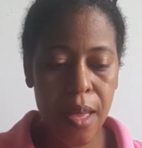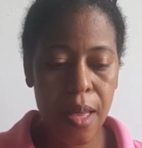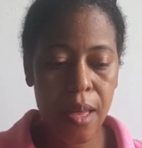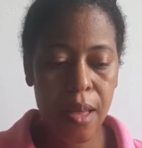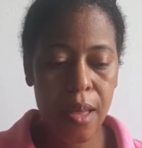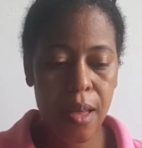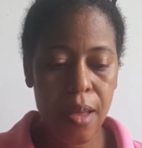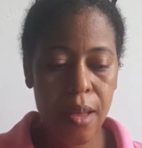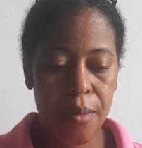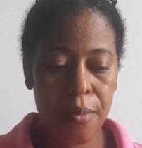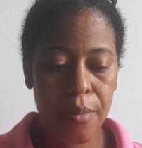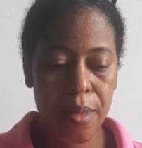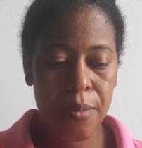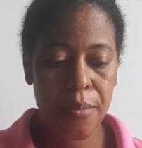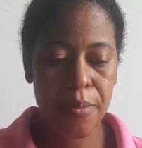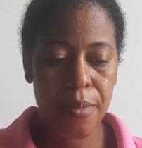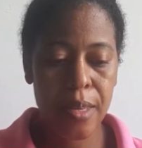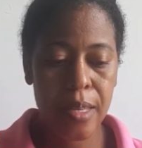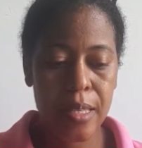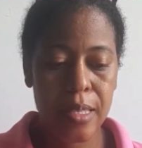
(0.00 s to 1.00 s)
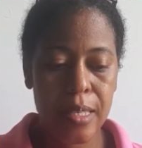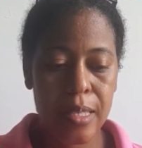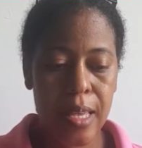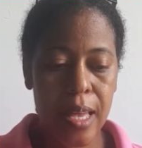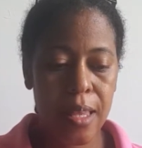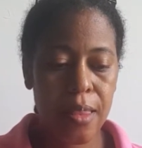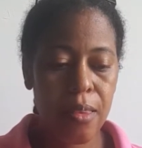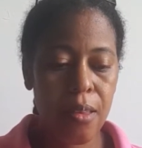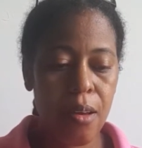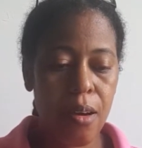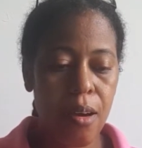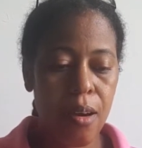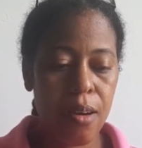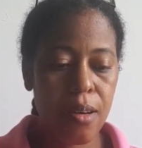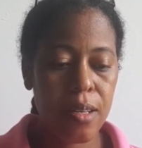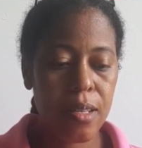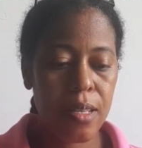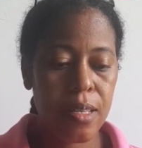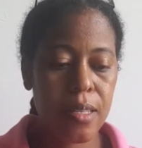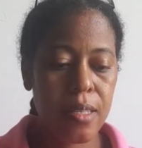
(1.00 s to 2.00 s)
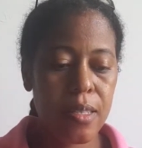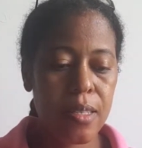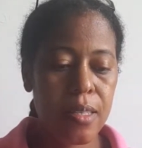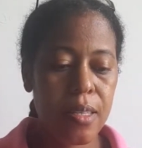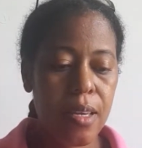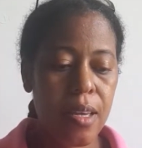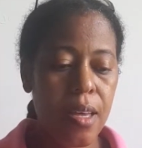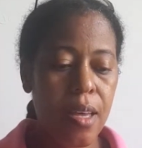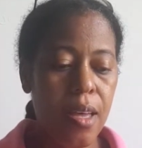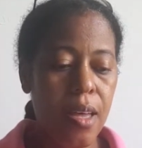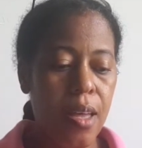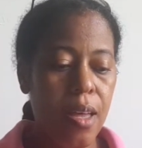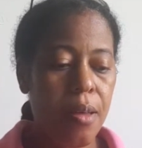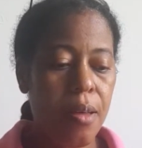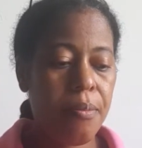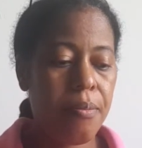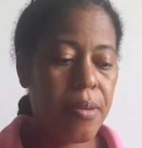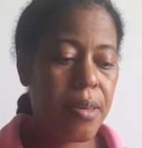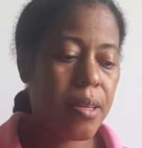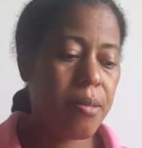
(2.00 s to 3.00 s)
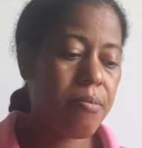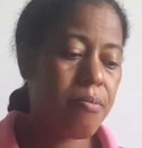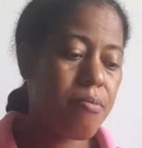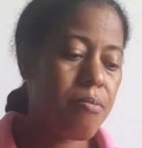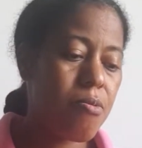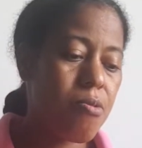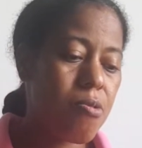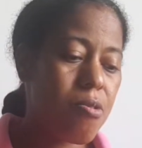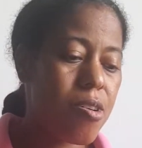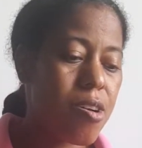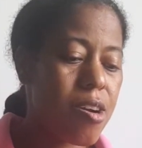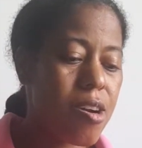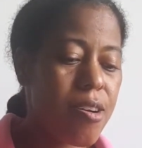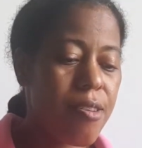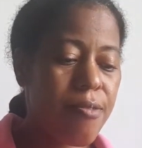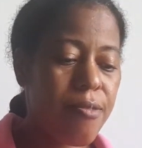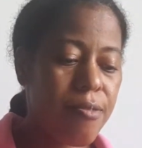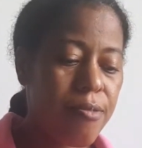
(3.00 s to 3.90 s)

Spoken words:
It means that the art is being more,